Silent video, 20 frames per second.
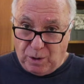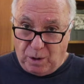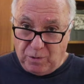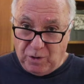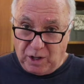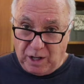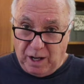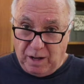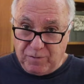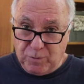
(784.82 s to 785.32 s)

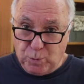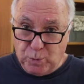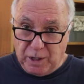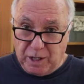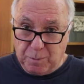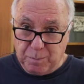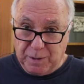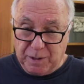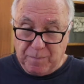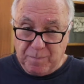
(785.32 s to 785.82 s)
called the left
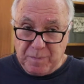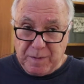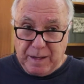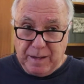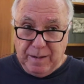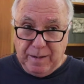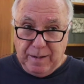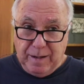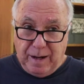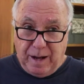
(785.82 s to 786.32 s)
wing, but
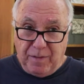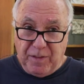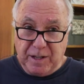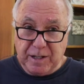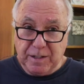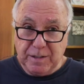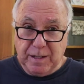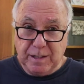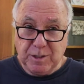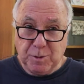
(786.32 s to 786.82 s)
I
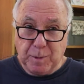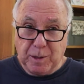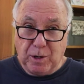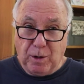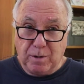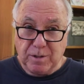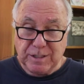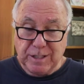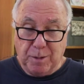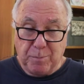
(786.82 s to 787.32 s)
think it needs to be
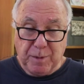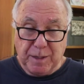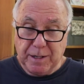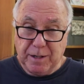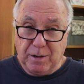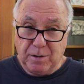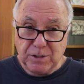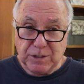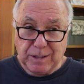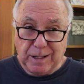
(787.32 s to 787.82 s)
called
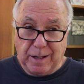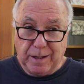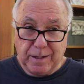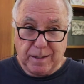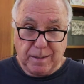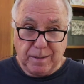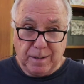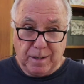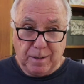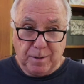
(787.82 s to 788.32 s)
something else,
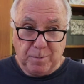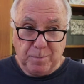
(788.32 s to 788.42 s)
like